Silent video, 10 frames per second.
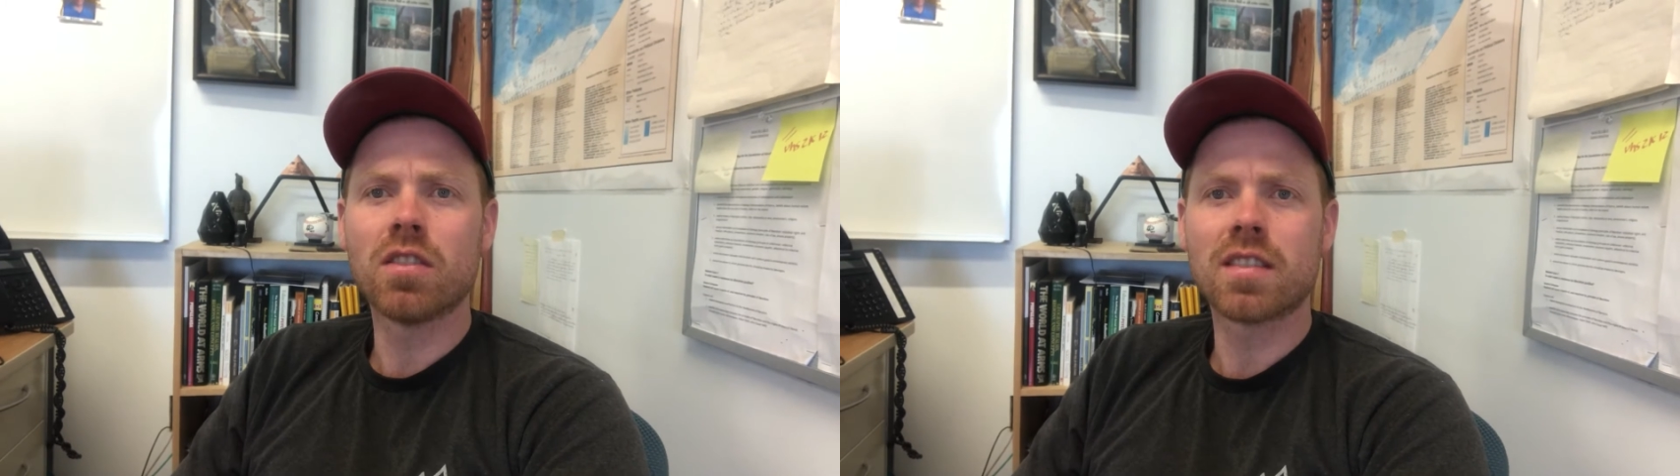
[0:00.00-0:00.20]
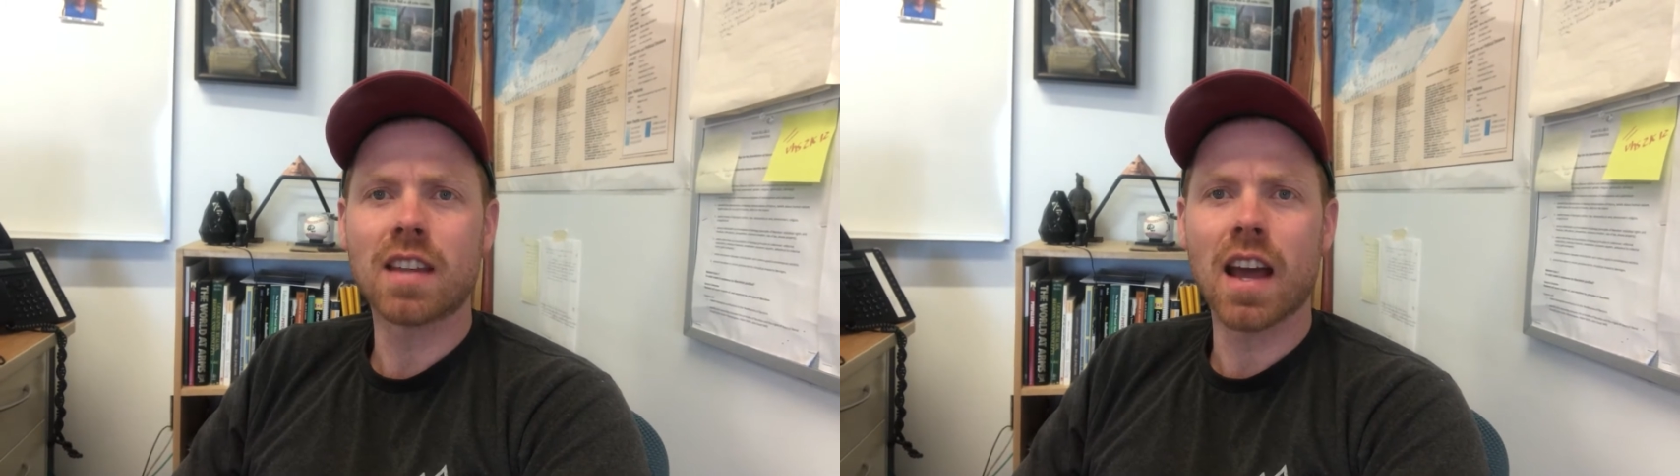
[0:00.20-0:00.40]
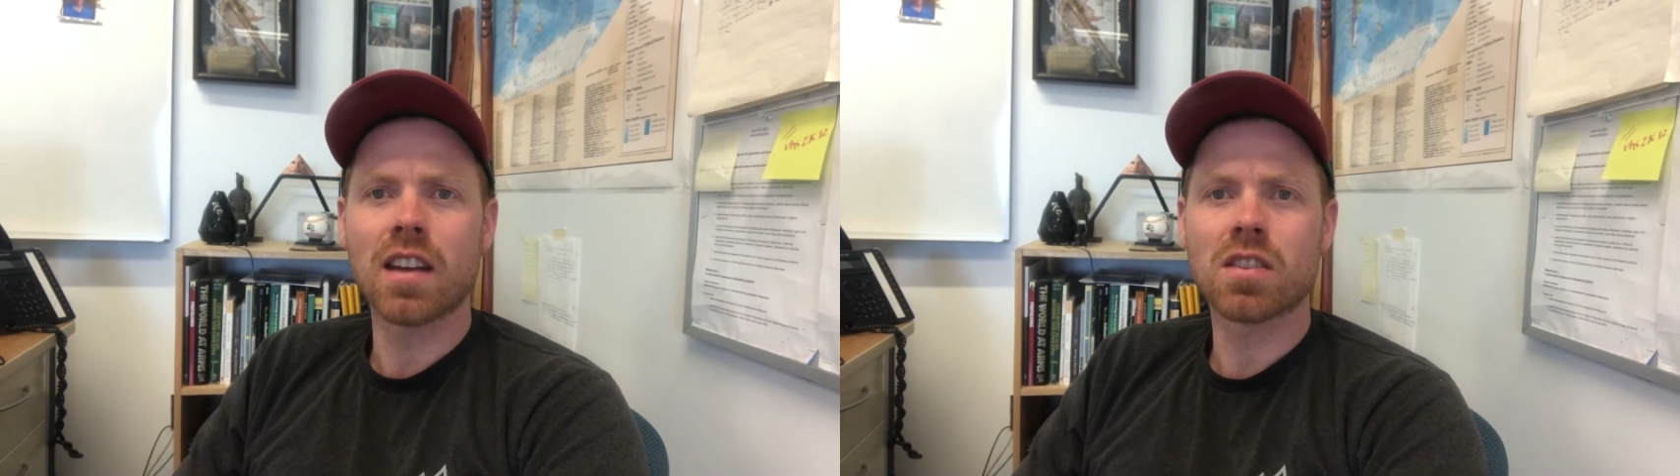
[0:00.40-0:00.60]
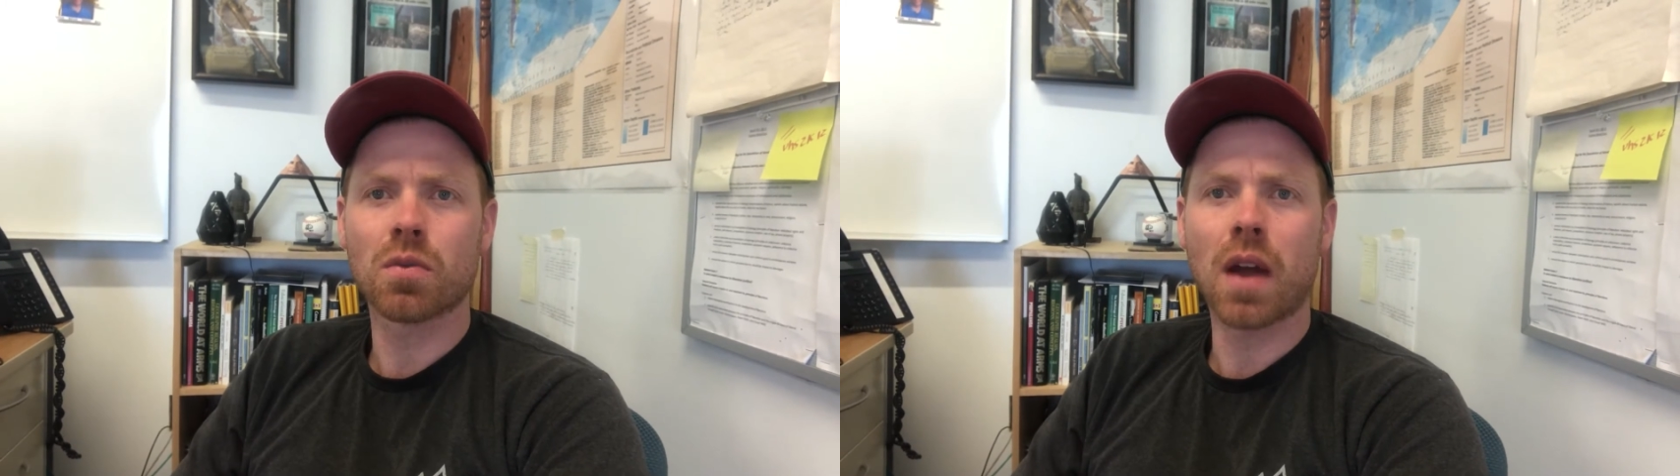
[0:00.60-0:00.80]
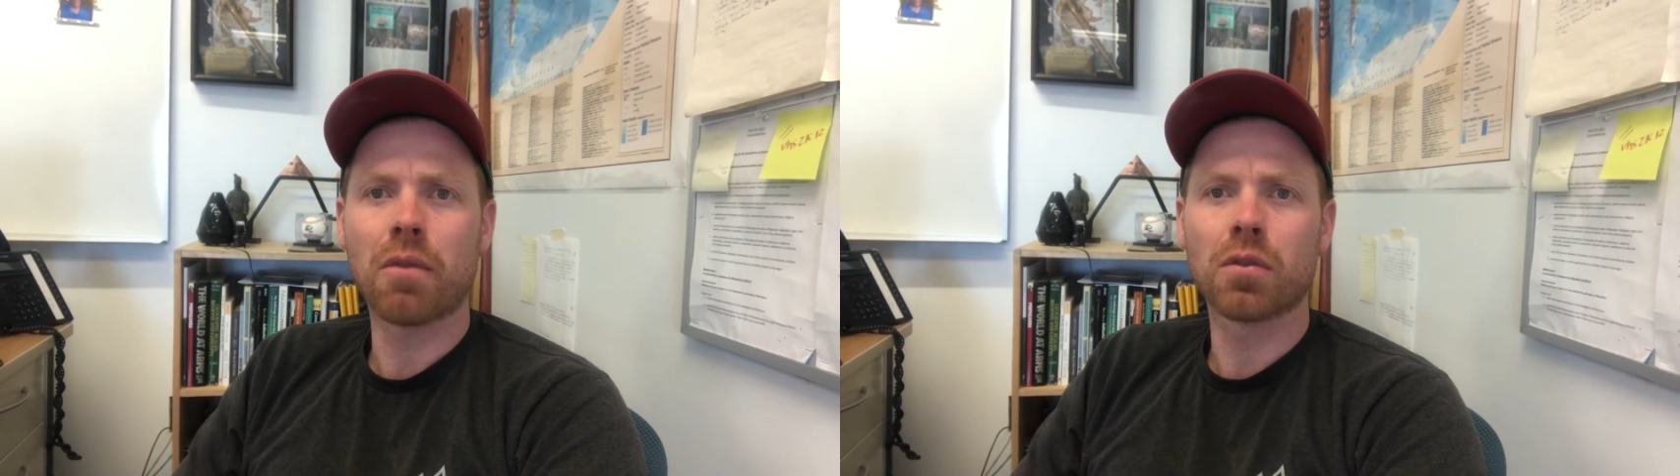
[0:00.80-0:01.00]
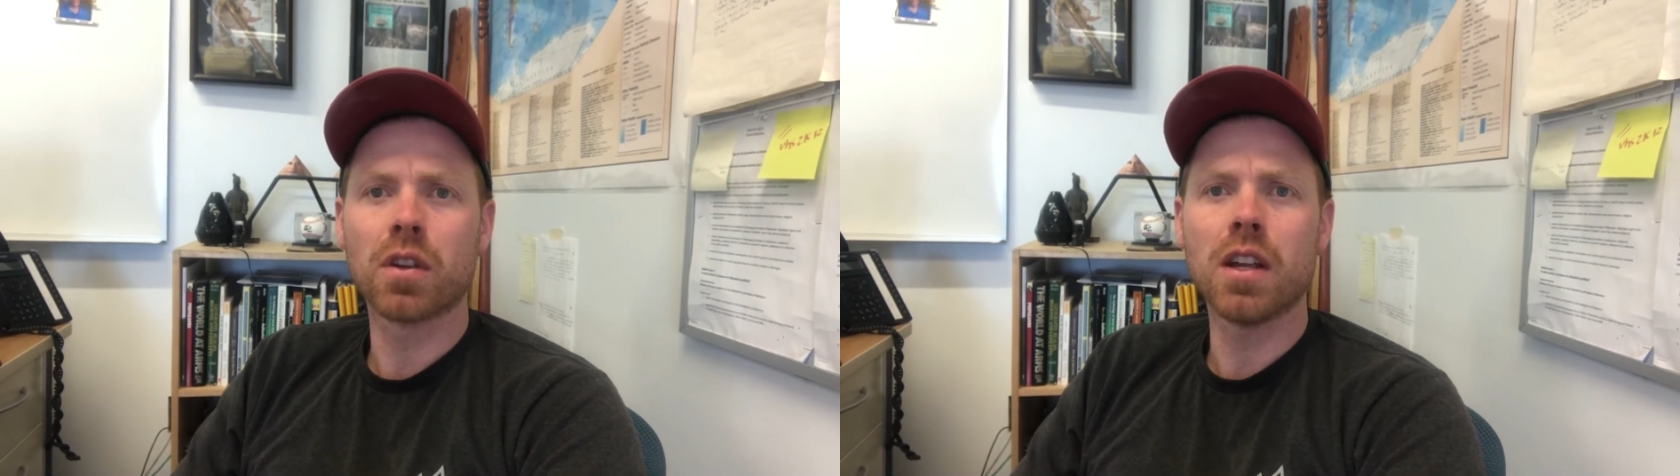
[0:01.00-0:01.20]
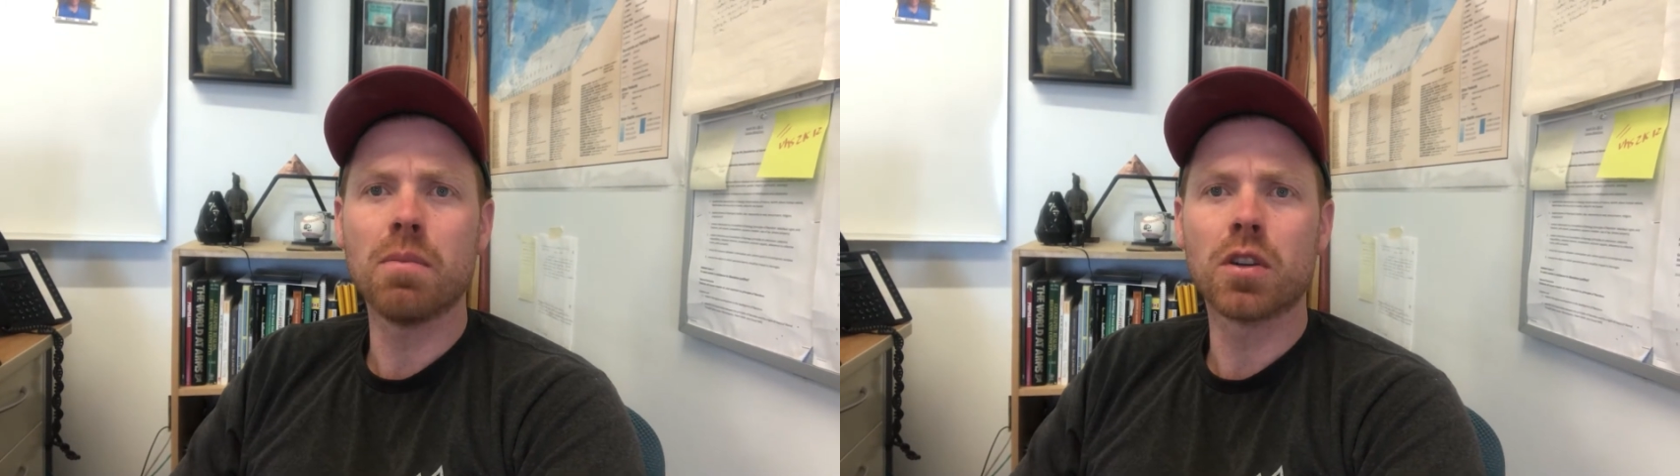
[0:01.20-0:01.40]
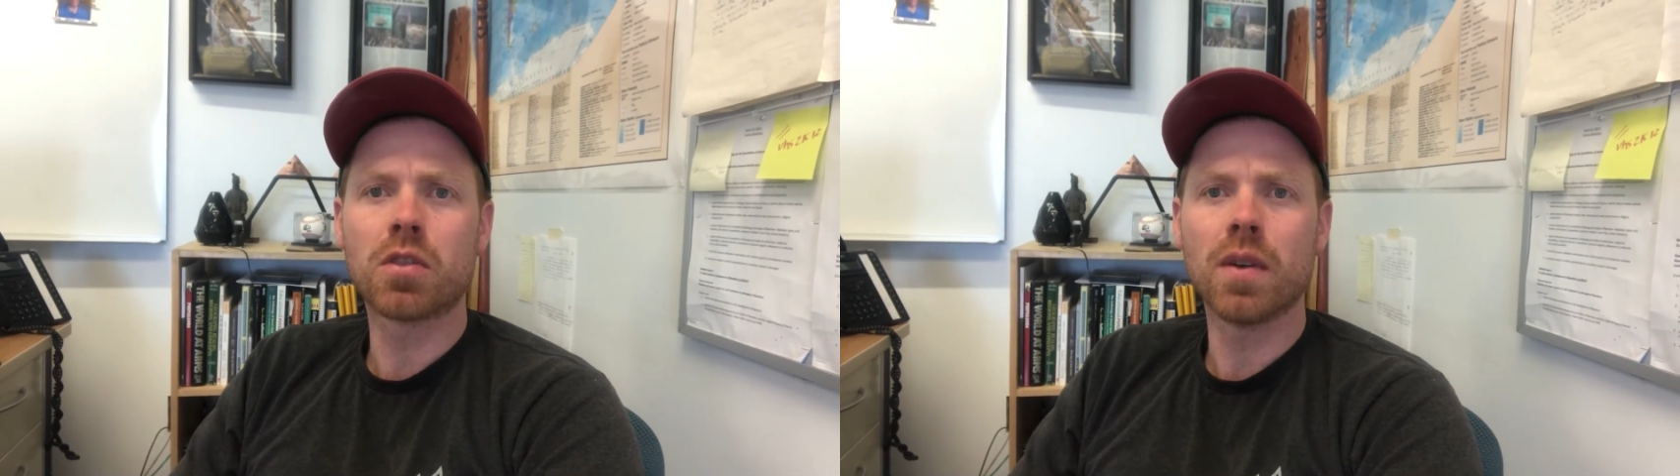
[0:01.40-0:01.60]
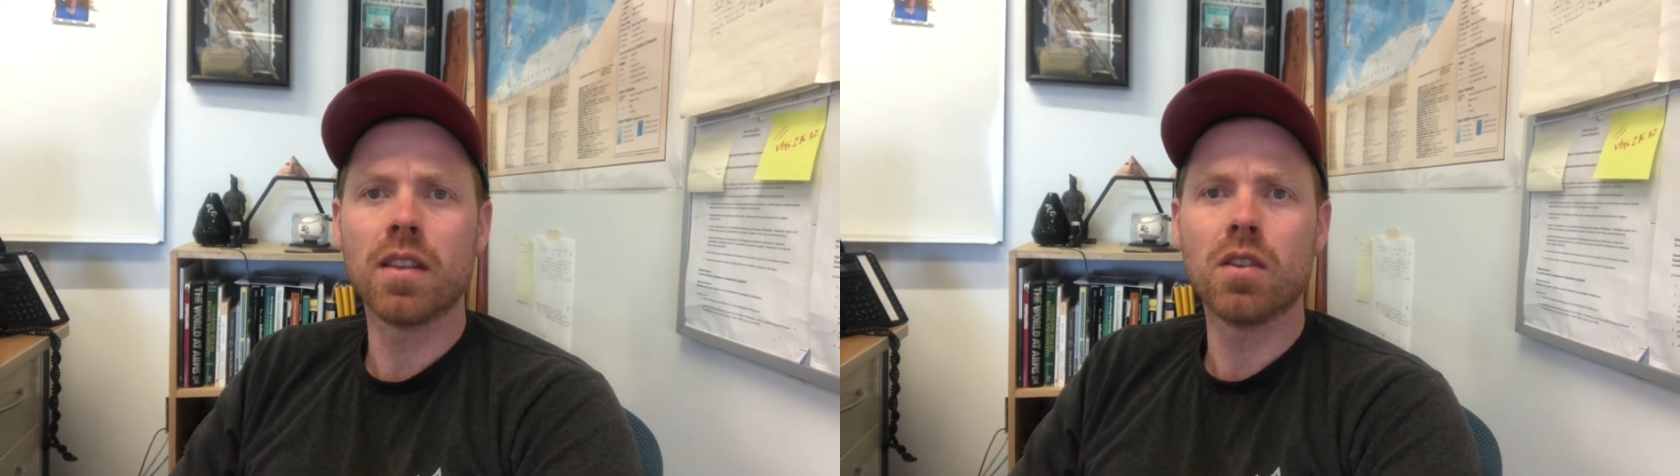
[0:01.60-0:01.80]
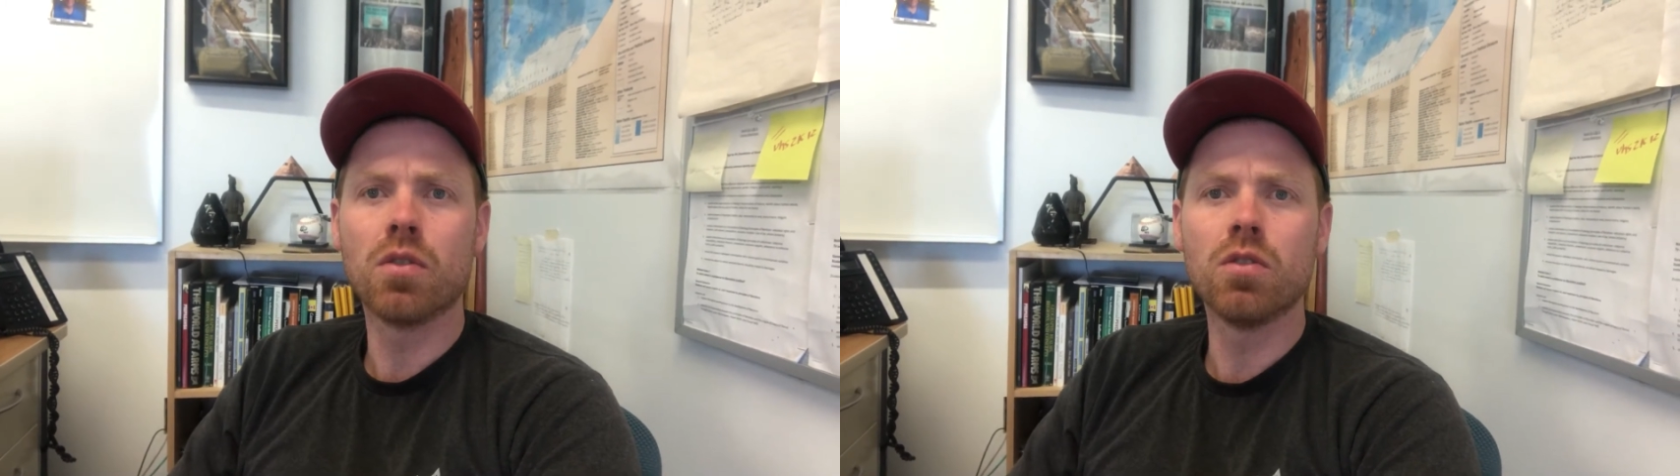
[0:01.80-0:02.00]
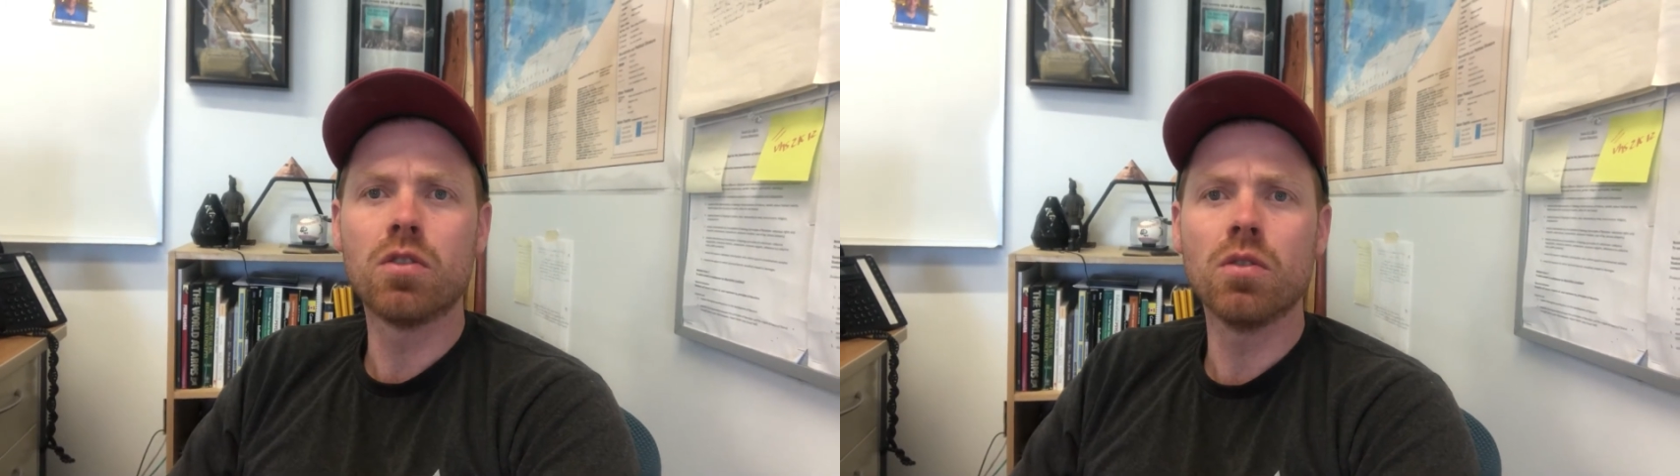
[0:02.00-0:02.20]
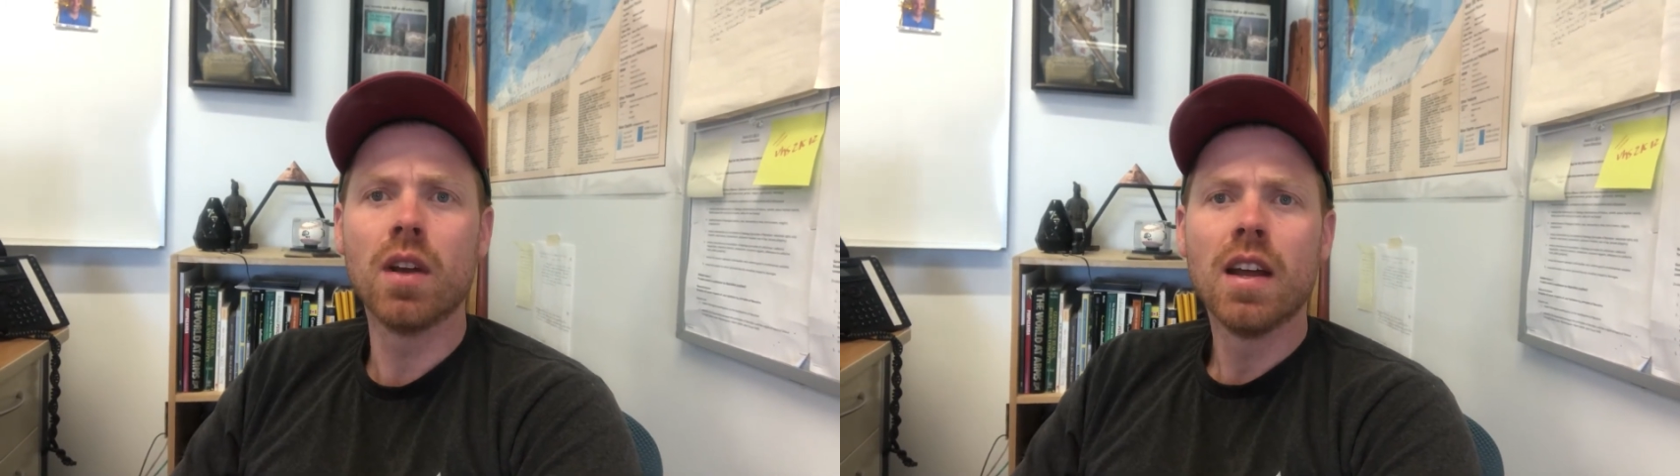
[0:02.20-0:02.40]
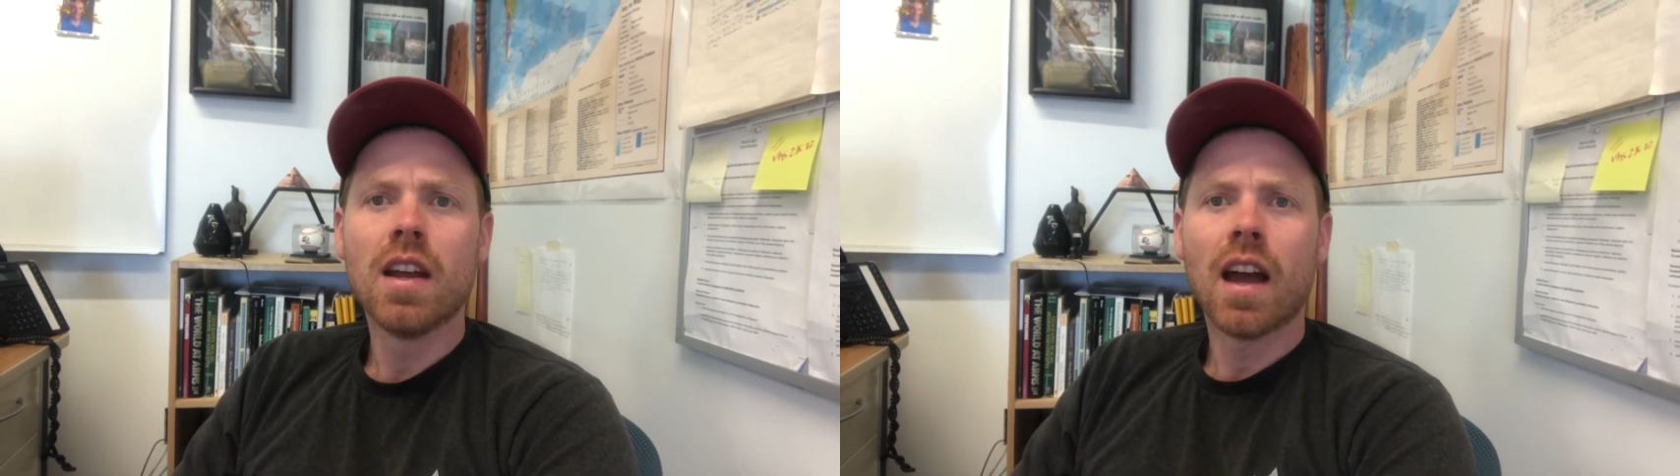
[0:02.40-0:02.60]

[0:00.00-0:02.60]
stand as a referee between the Hutu